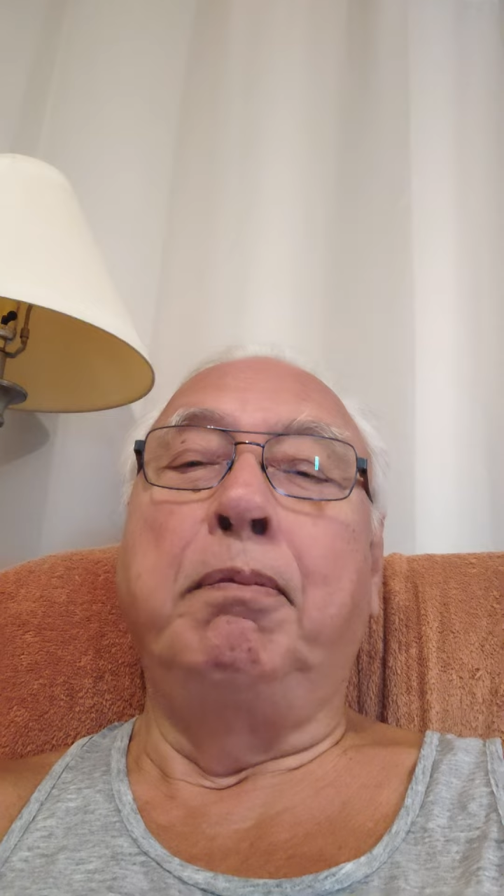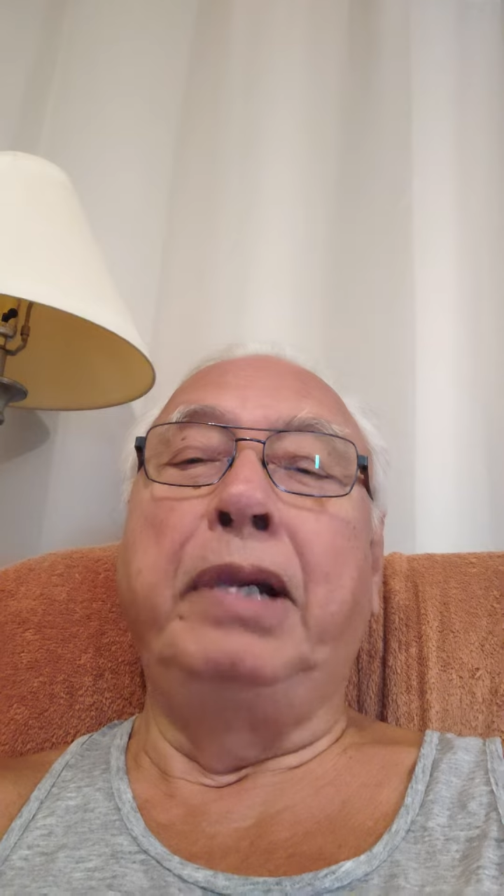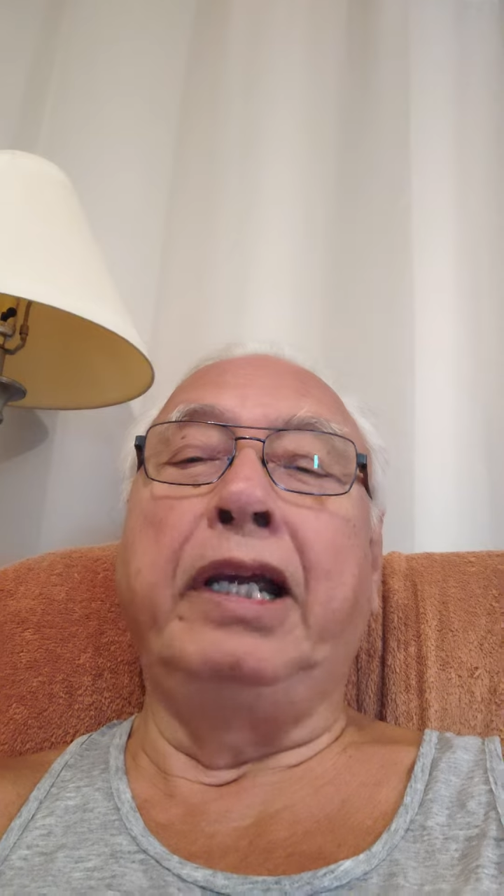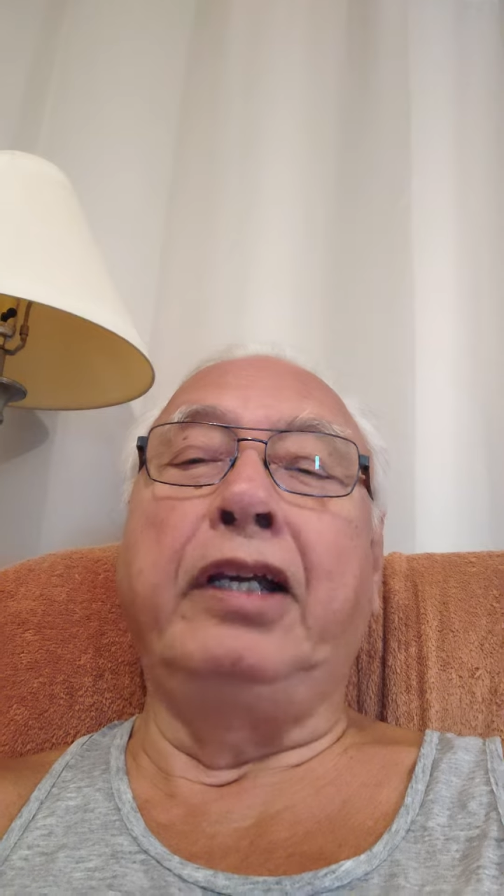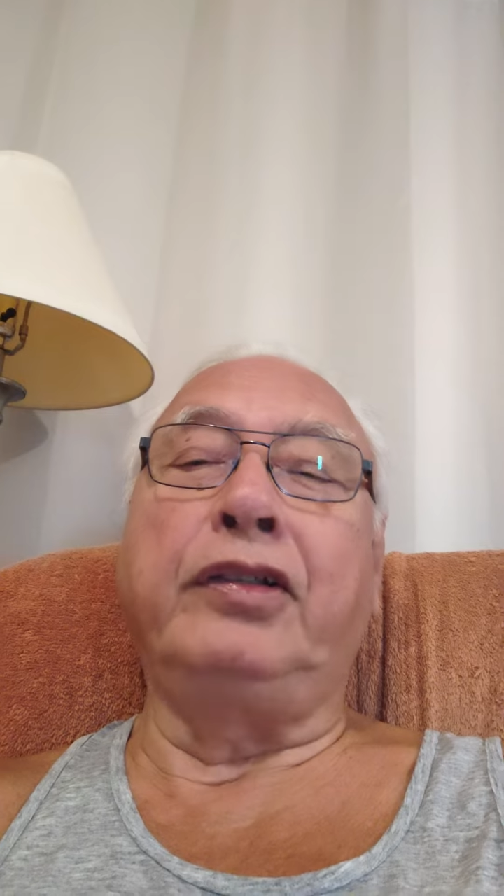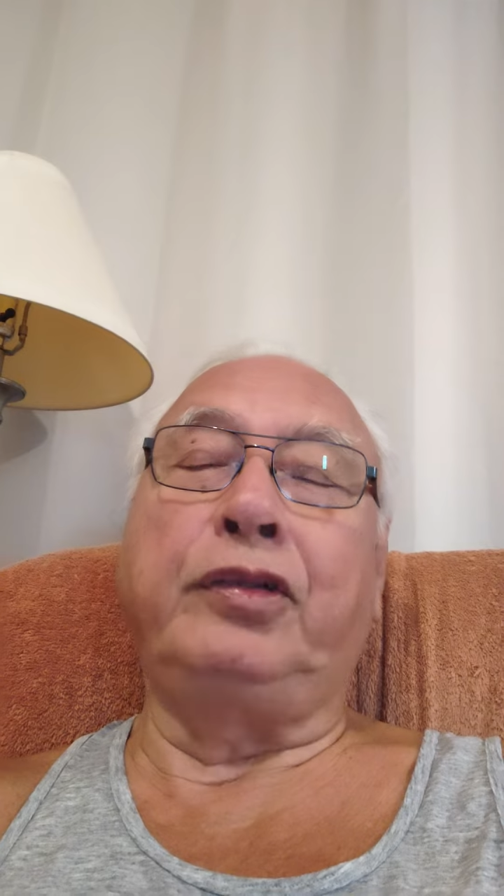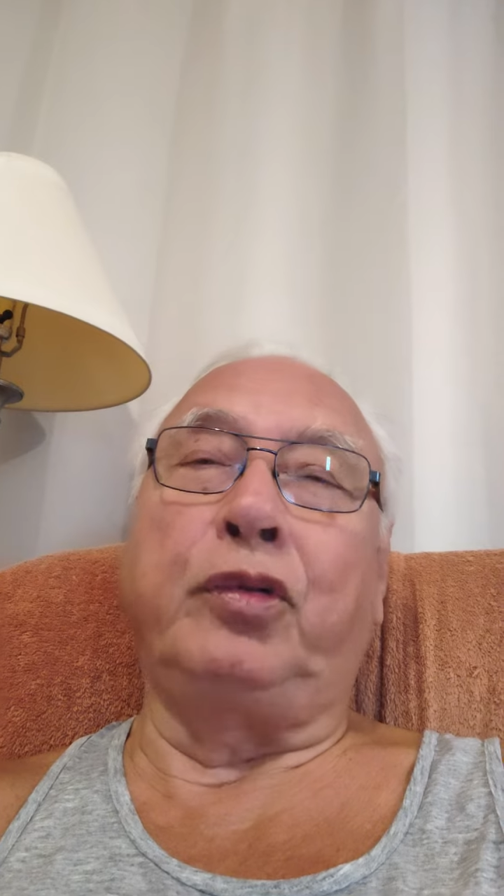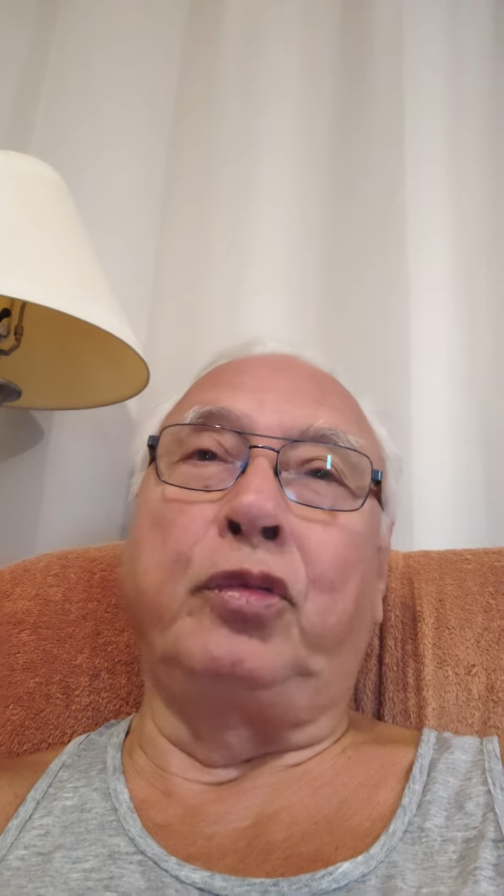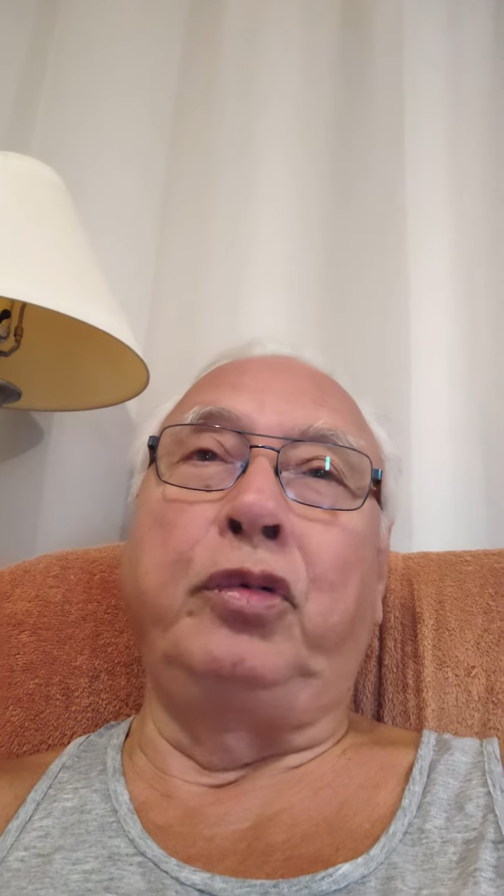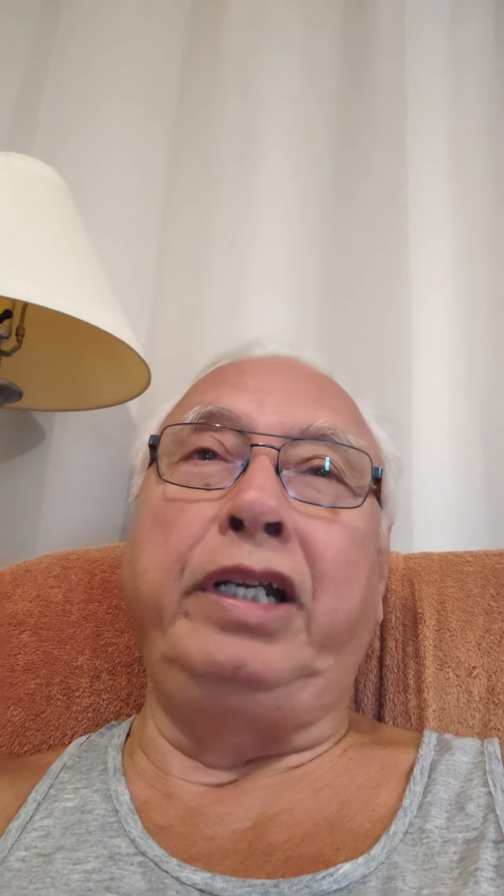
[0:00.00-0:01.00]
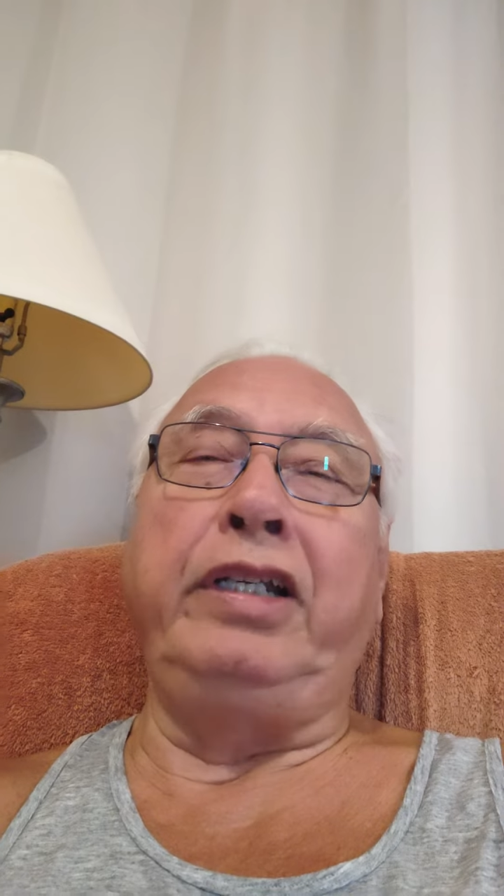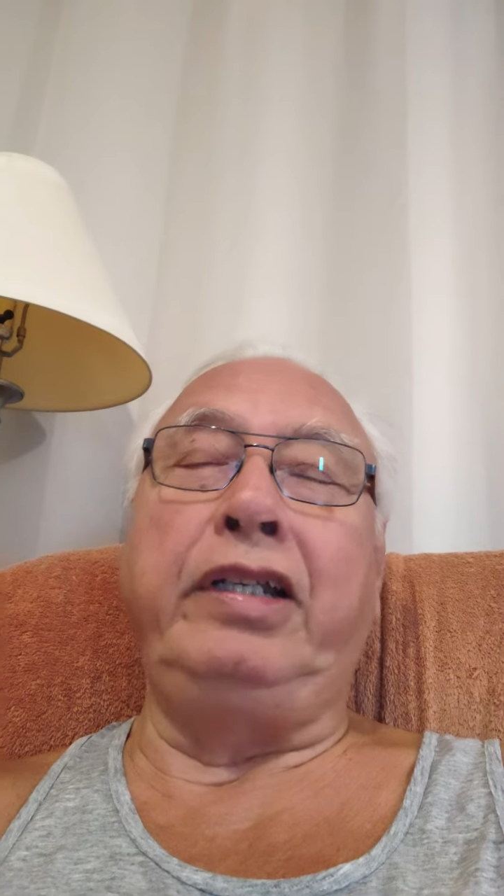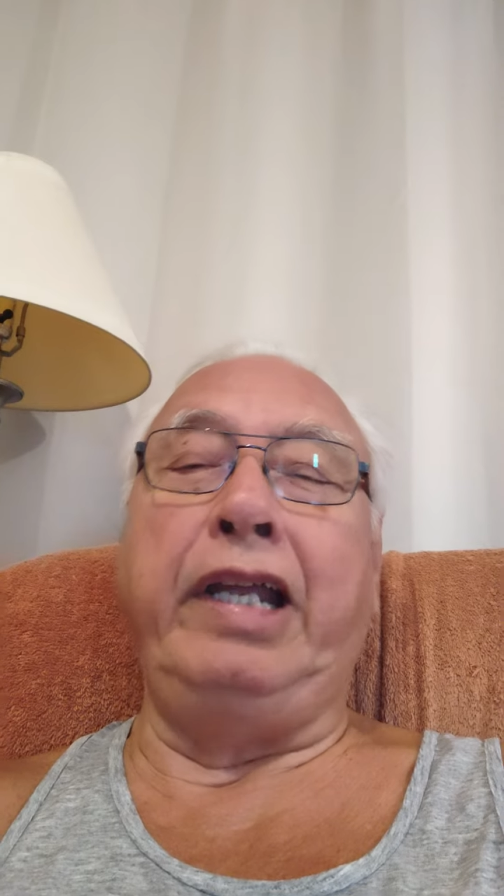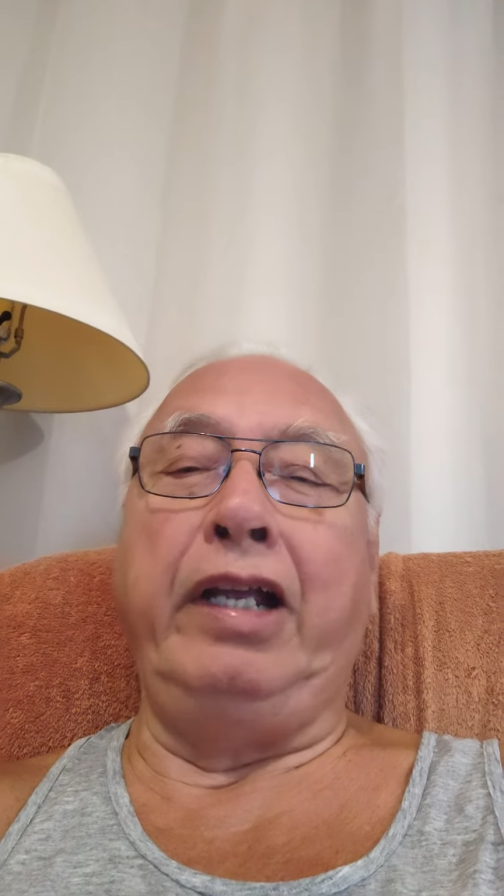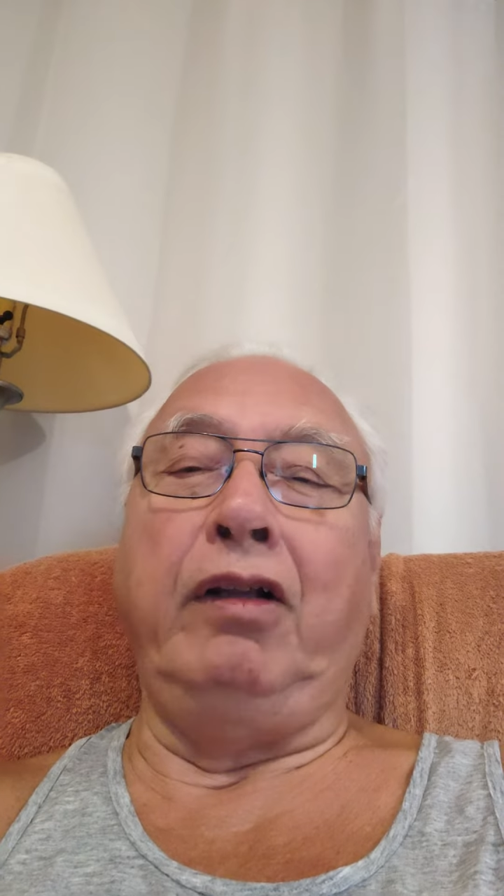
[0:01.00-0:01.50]
biggest
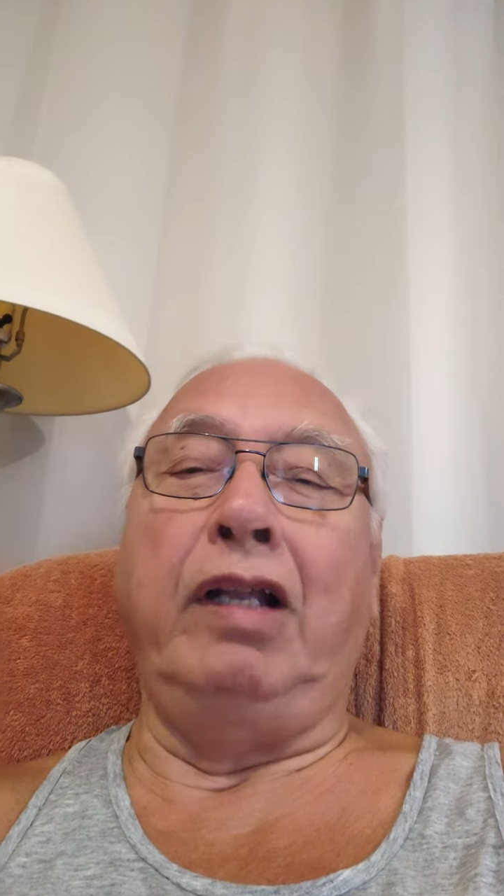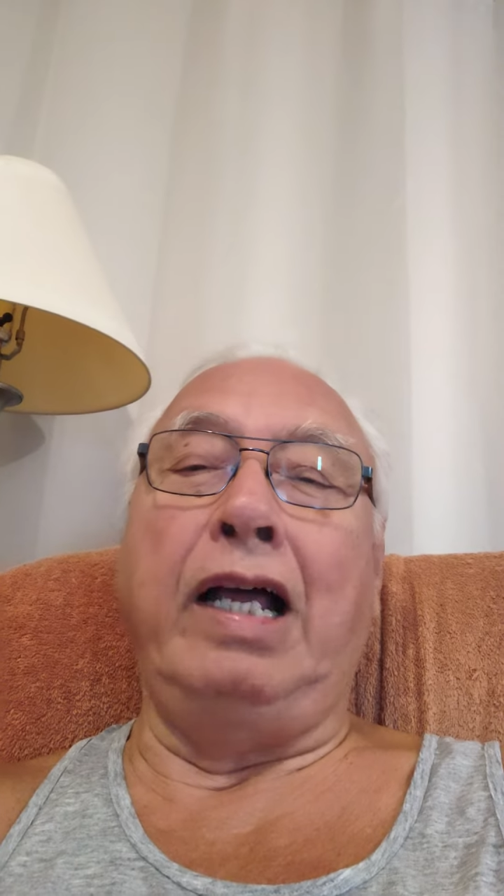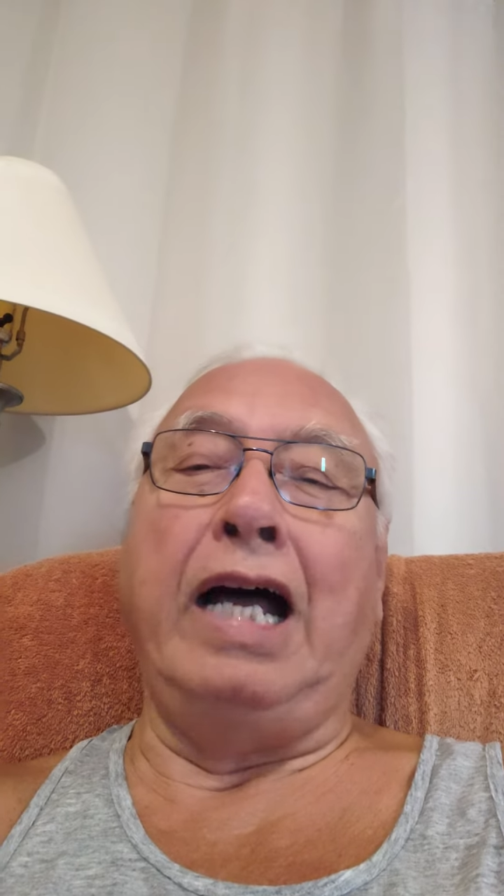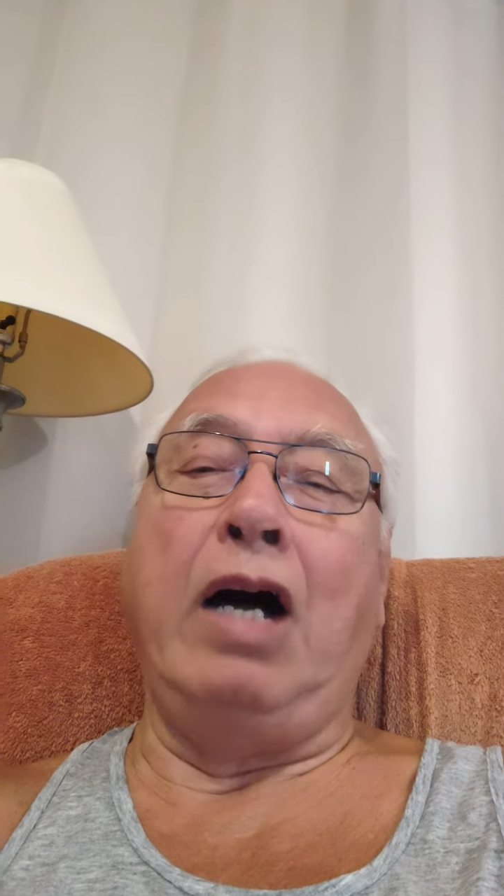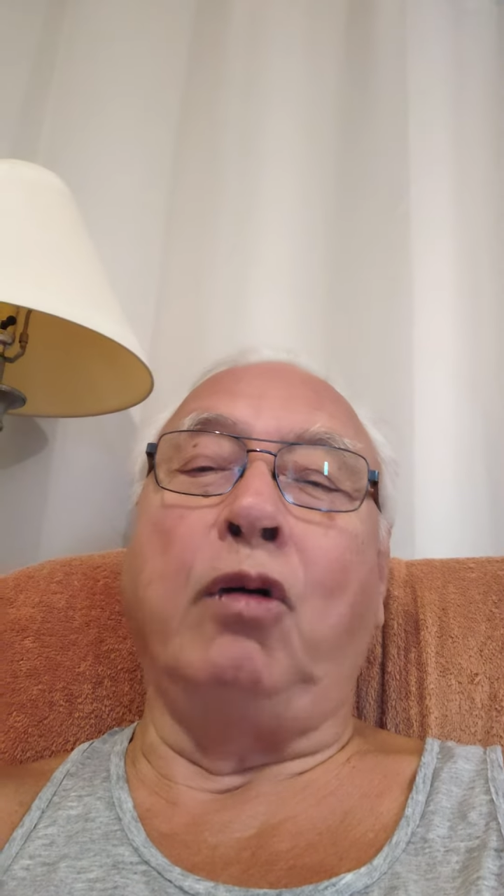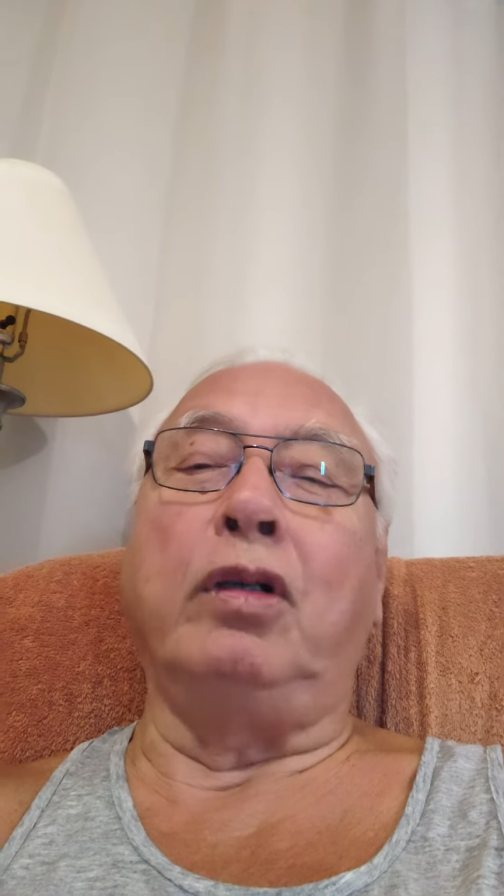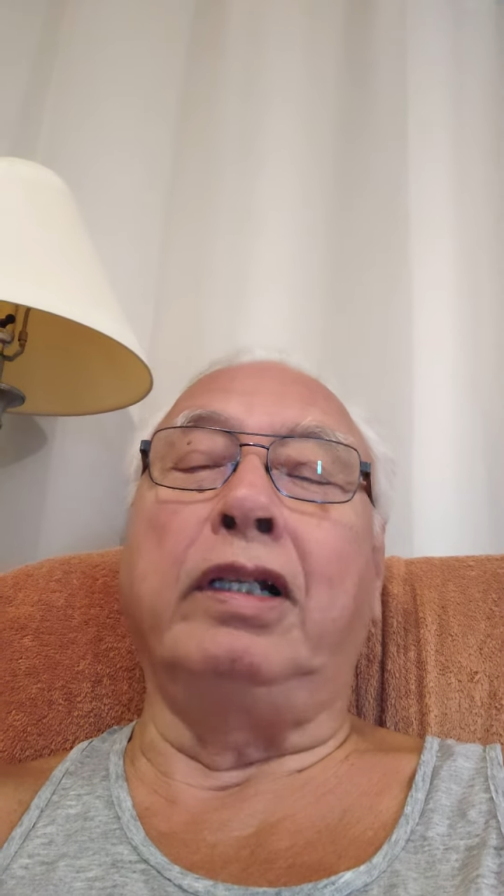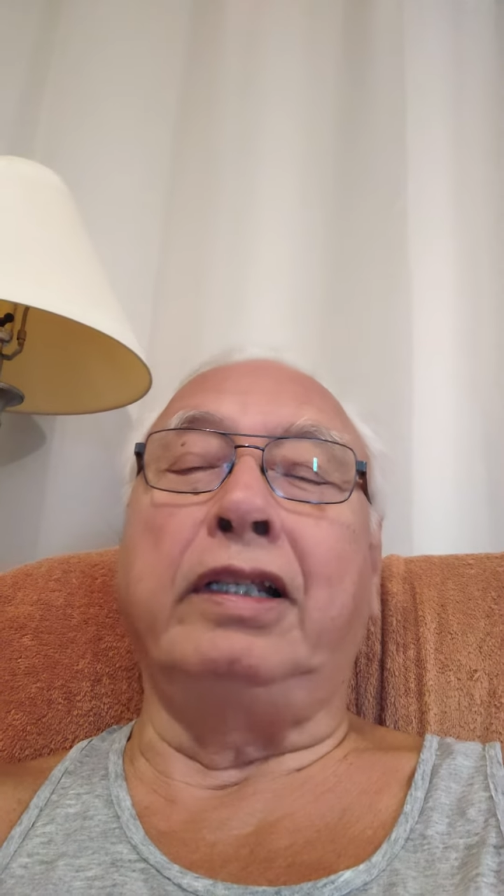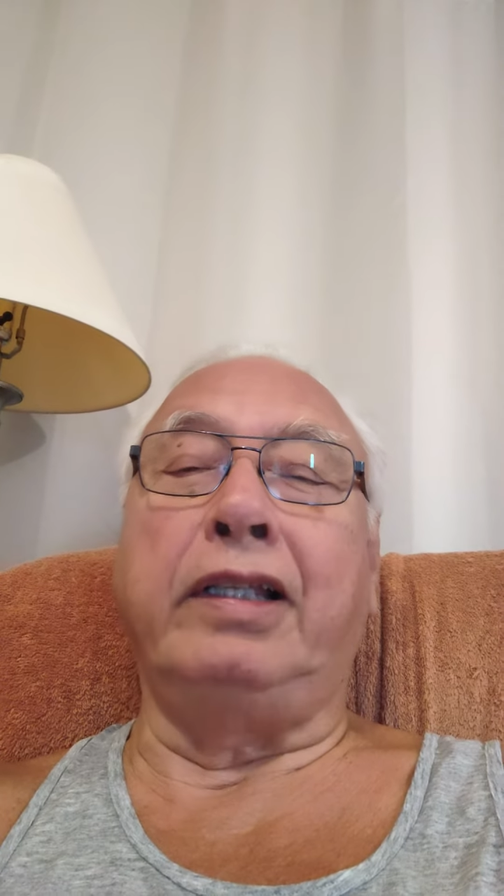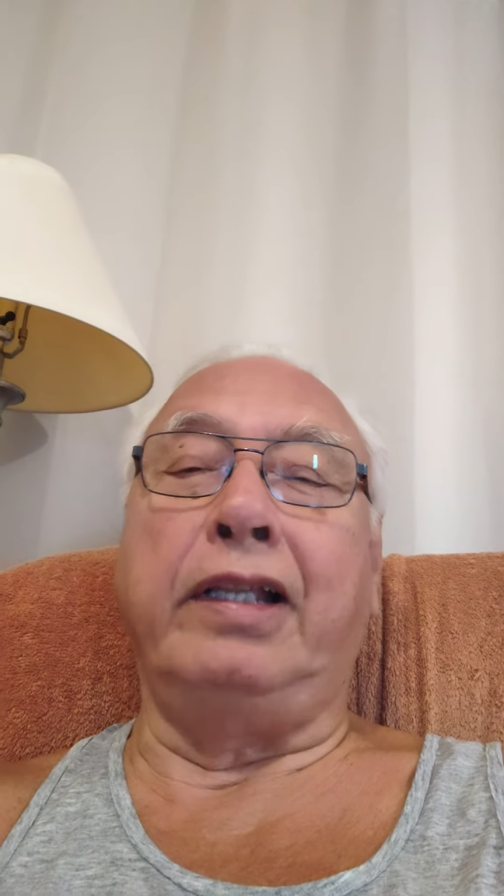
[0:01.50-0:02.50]
retail outlet